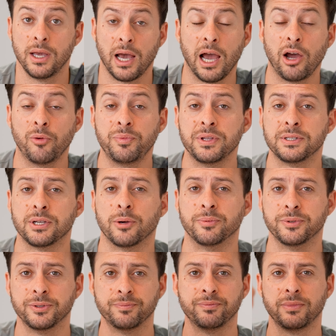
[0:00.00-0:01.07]
I hope this
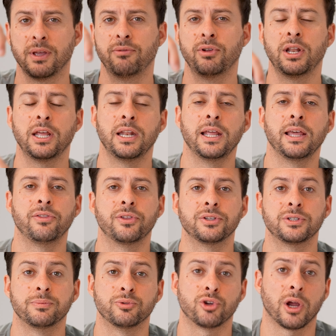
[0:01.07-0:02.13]
helps. If it did, hit the
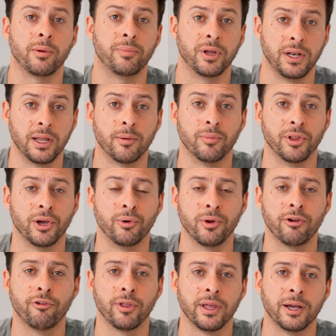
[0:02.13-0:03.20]
subscribe button down below.
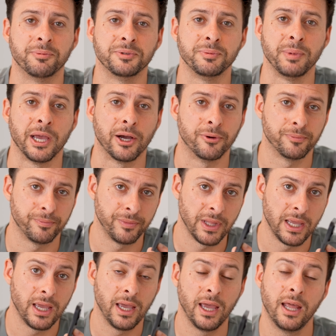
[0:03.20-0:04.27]
It really helps me out.
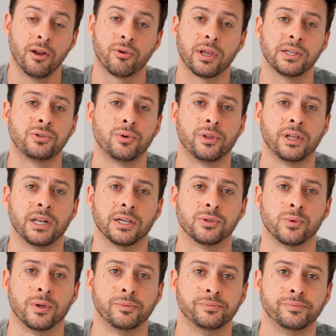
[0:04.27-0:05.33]
And I'll catch you on the
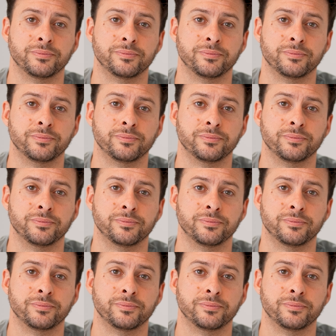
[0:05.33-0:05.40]
next one.